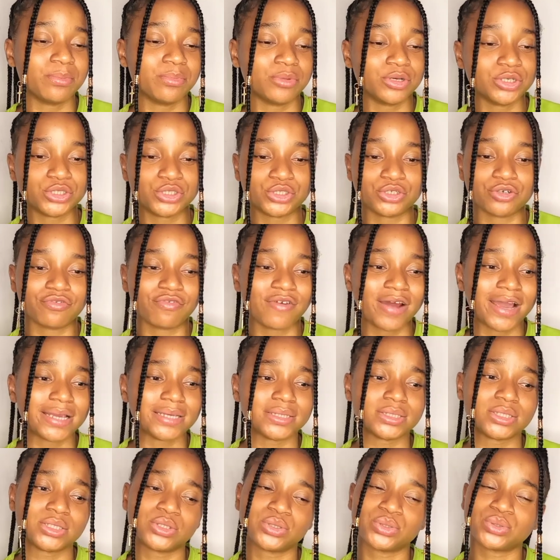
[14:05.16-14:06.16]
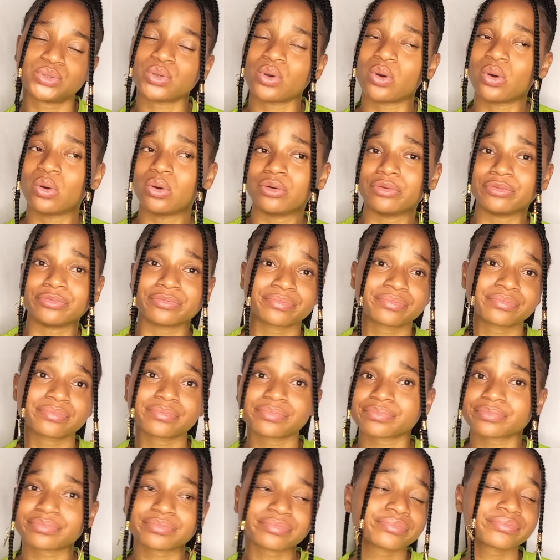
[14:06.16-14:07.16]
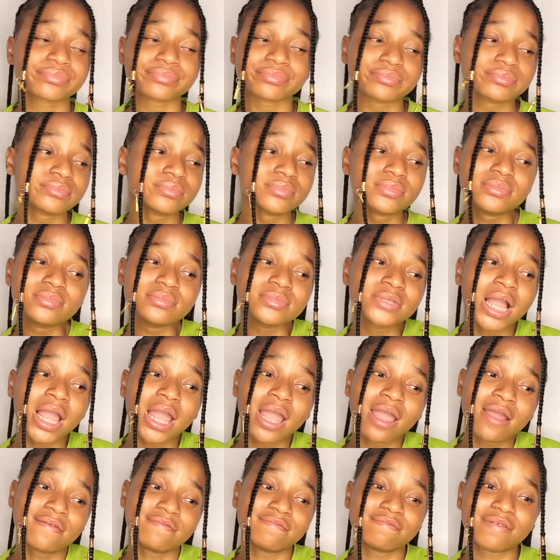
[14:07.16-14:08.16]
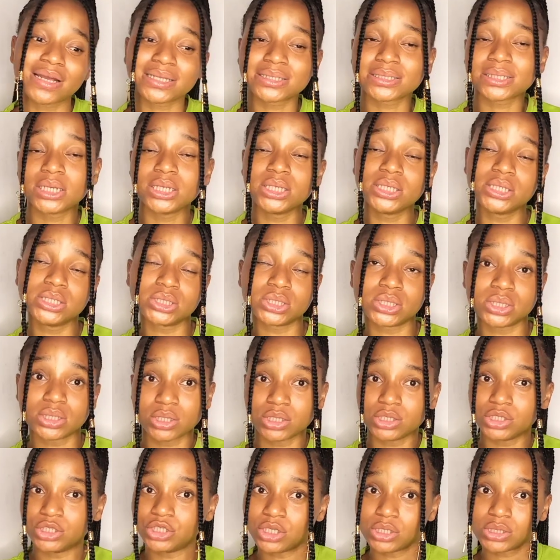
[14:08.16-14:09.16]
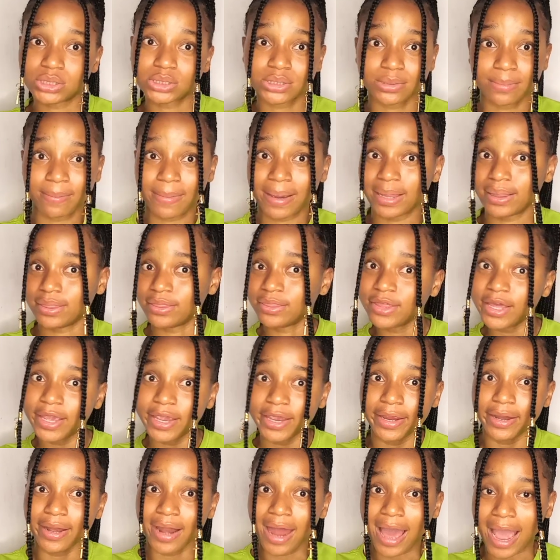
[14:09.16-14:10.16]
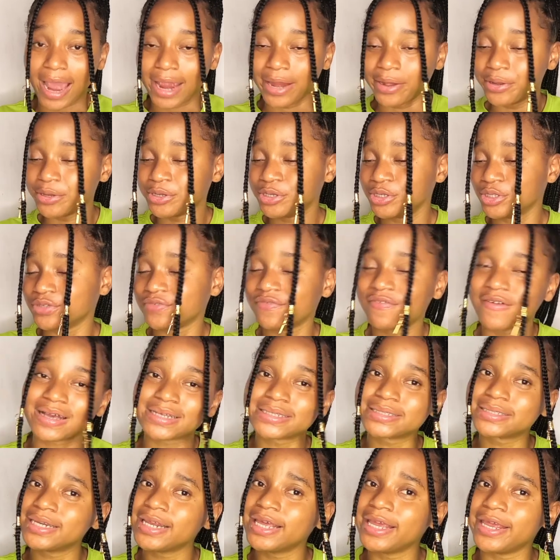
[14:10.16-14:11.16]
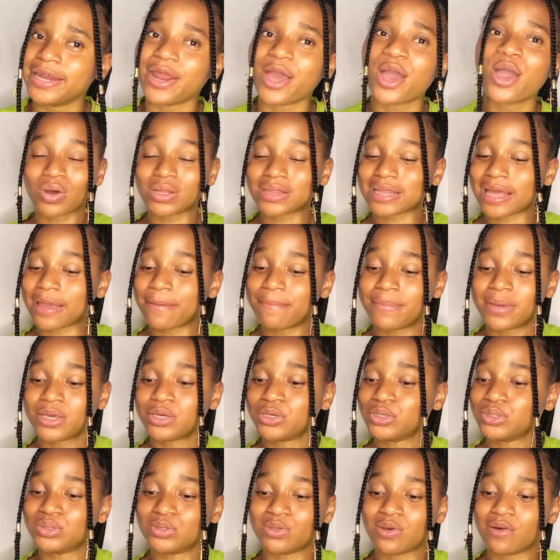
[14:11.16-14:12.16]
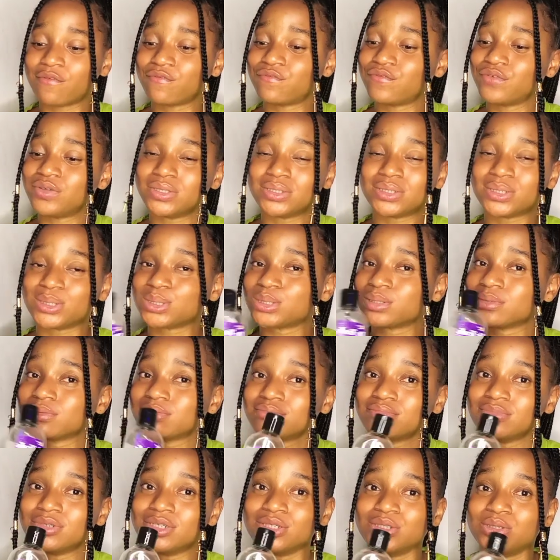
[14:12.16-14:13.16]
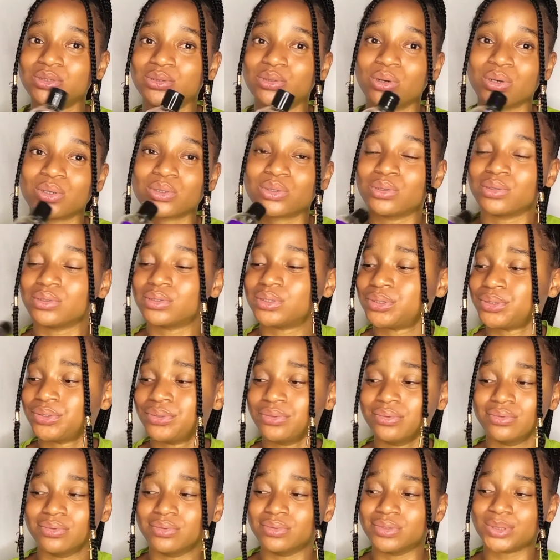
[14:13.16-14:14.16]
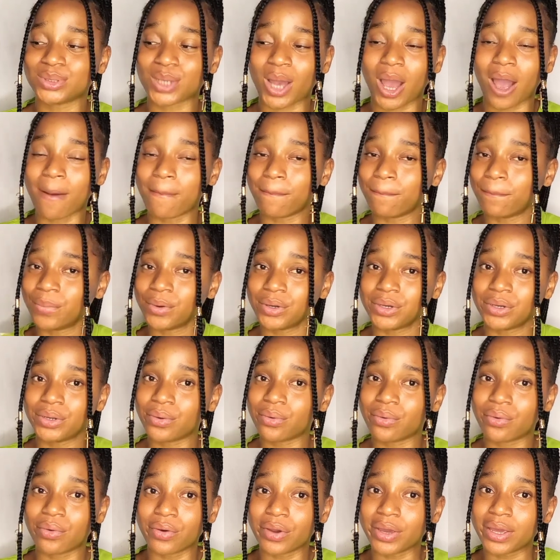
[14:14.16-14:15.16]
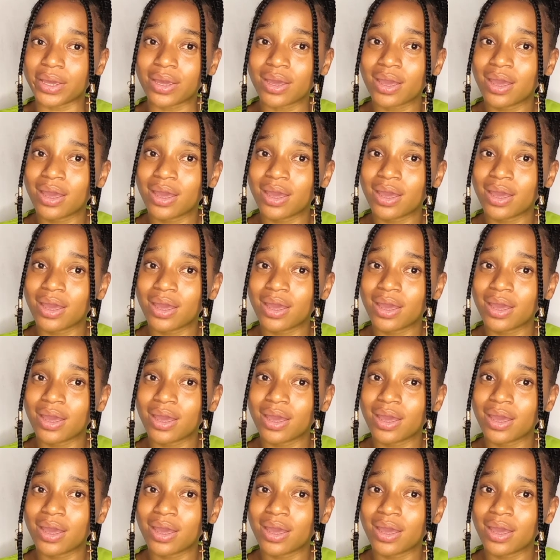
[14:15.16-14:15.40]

moisturized so Vaseline is not just my thing. I don't use Vaseline. What I make use of is this Dr. Use um, body oil.